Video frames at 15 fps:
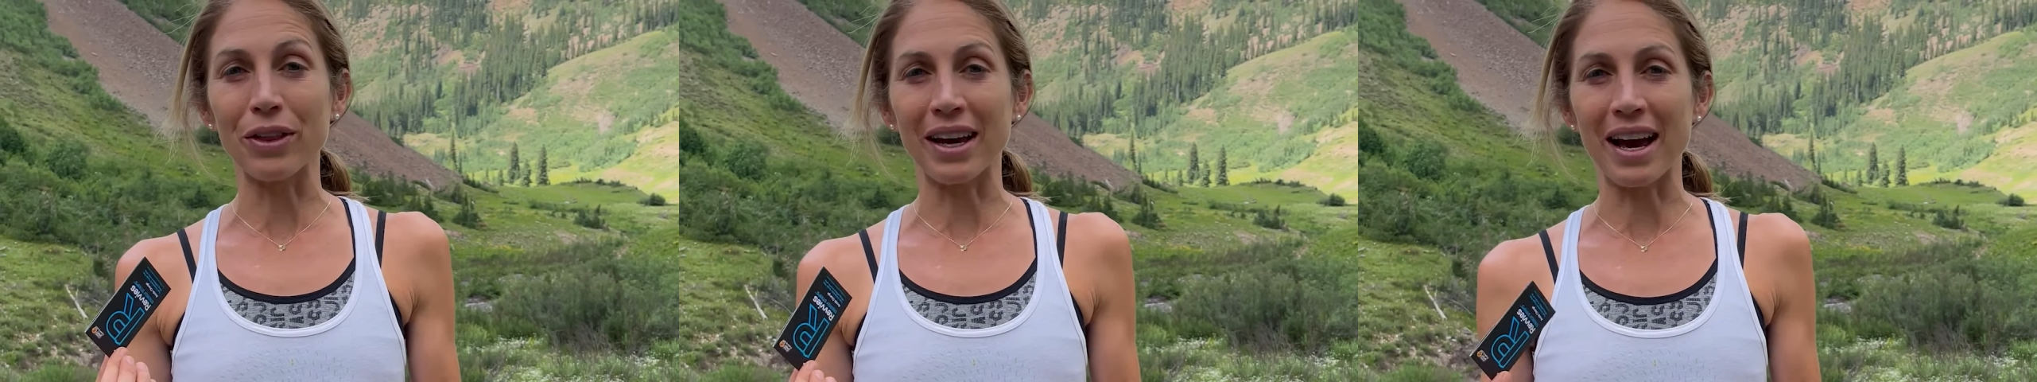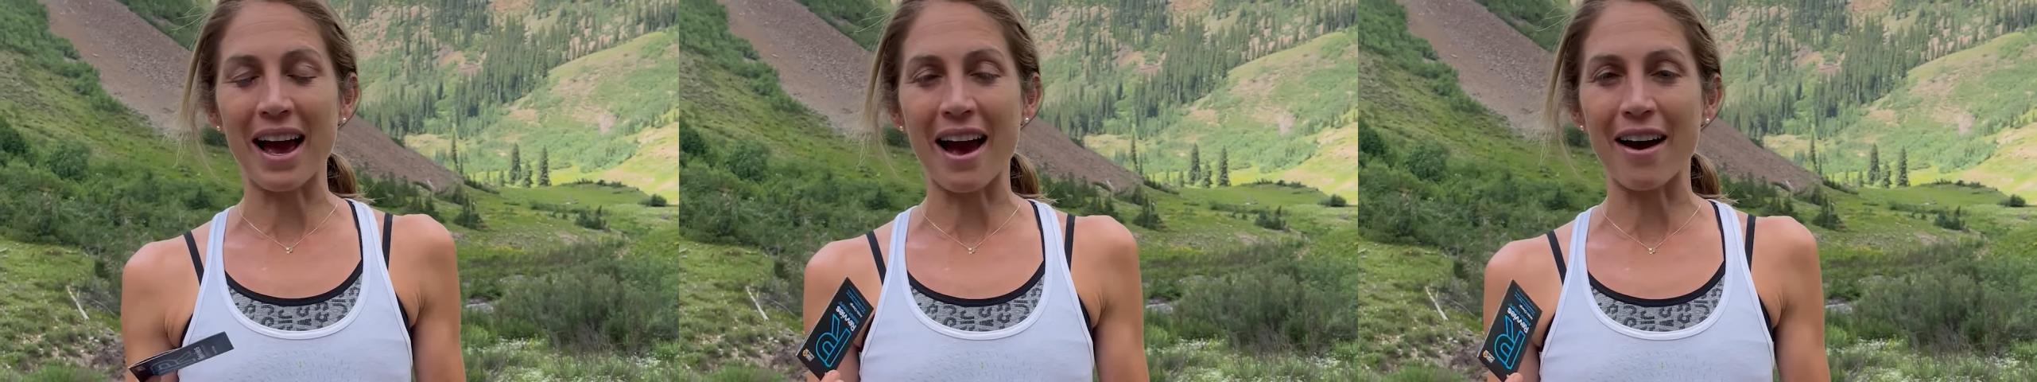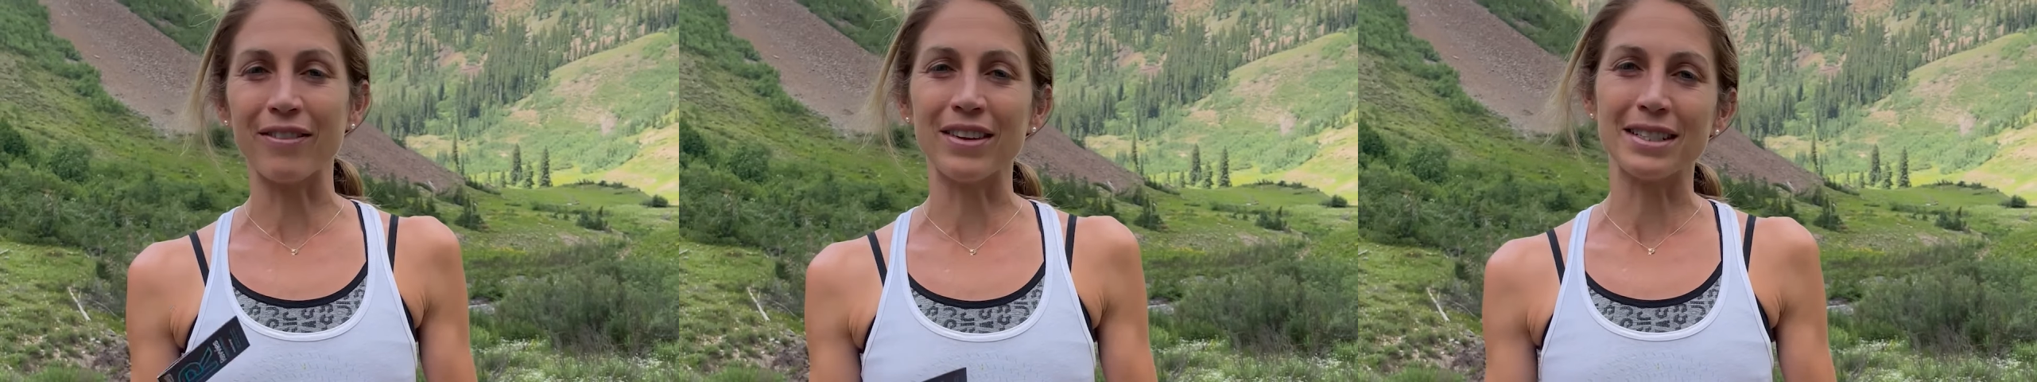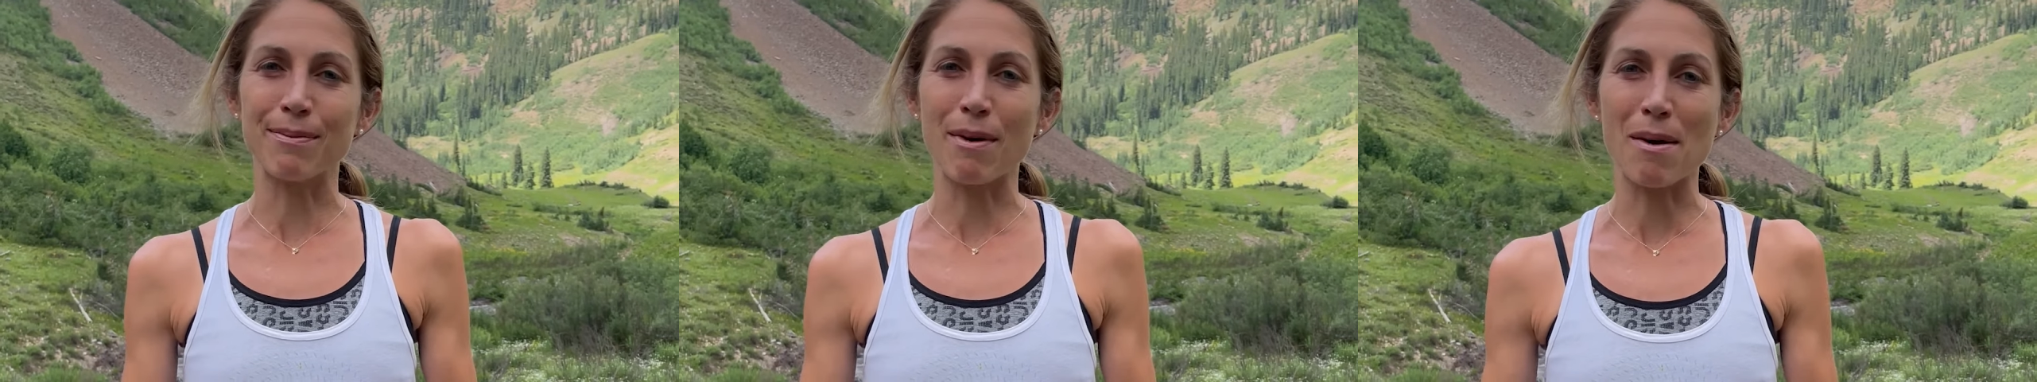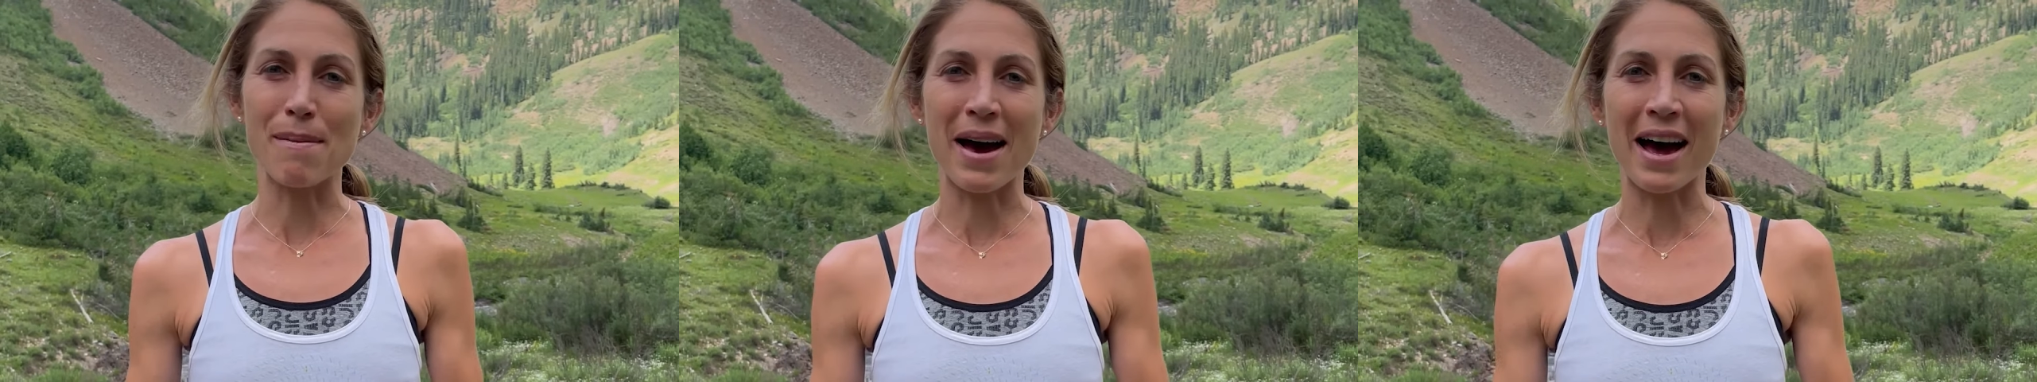that I have this in
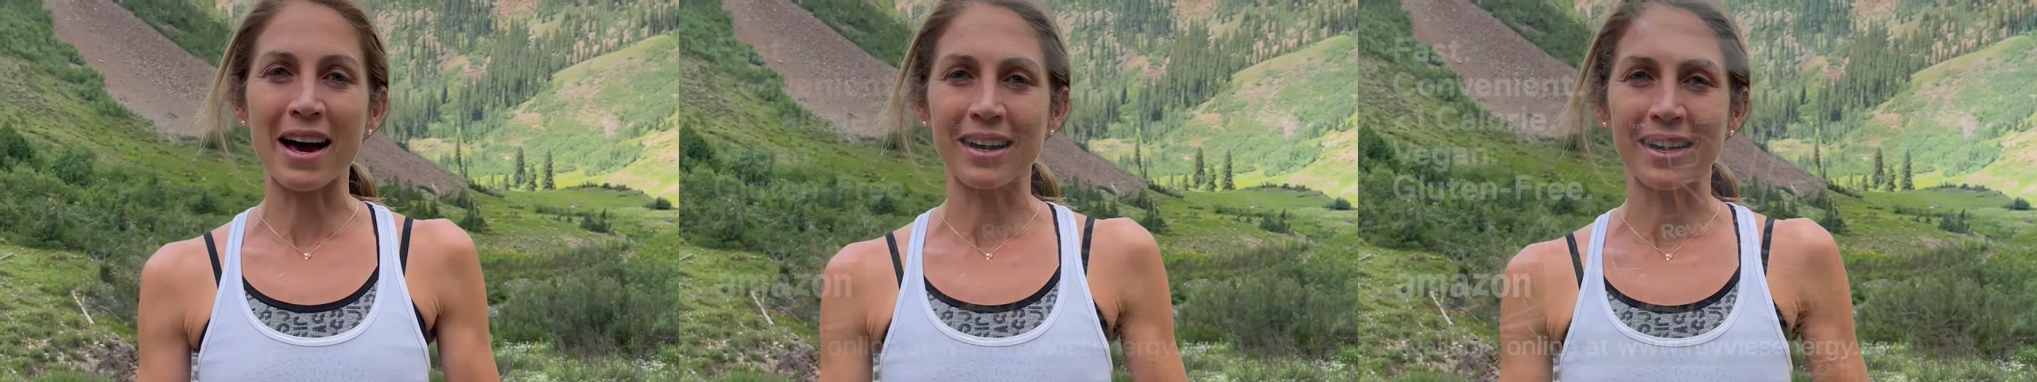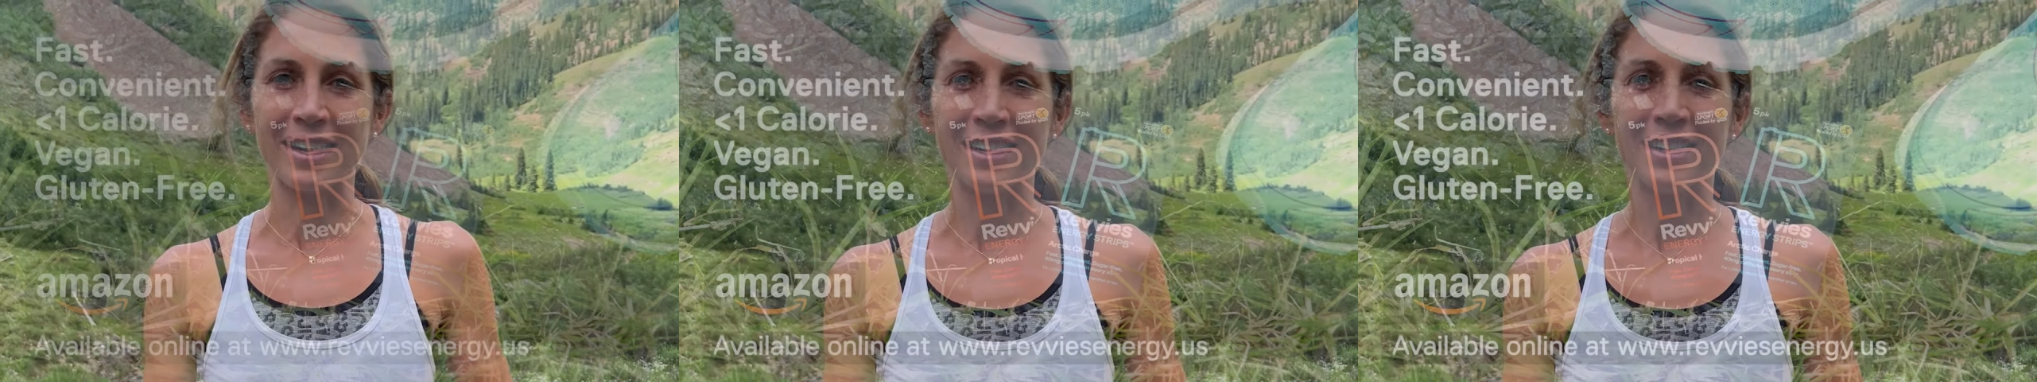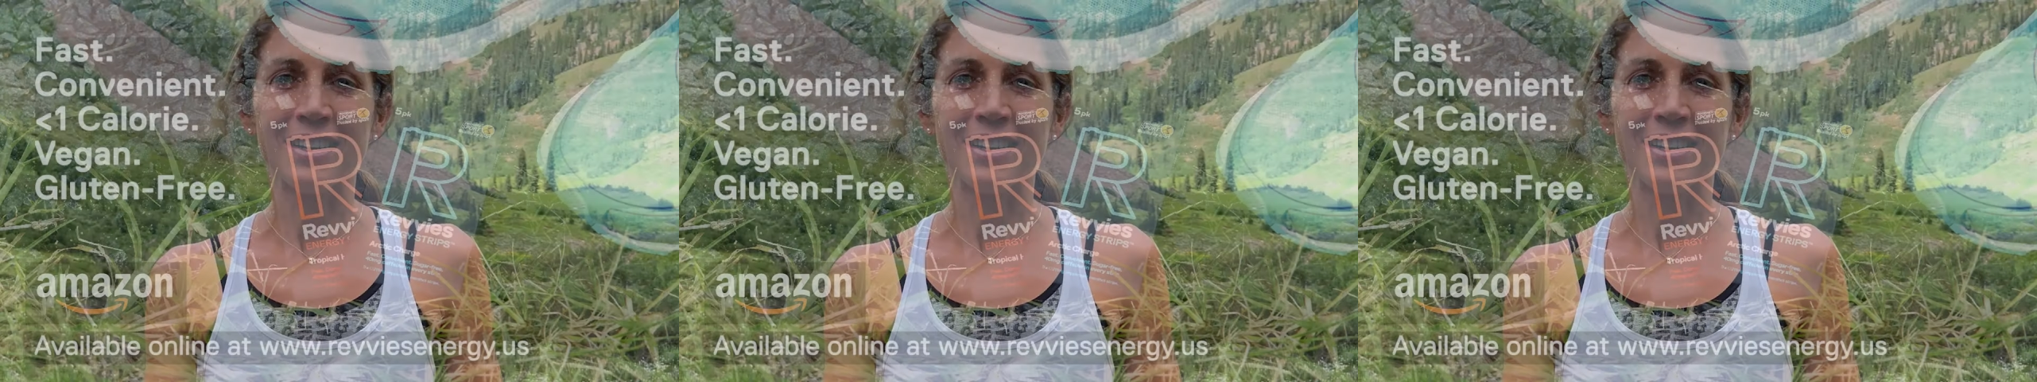my bag and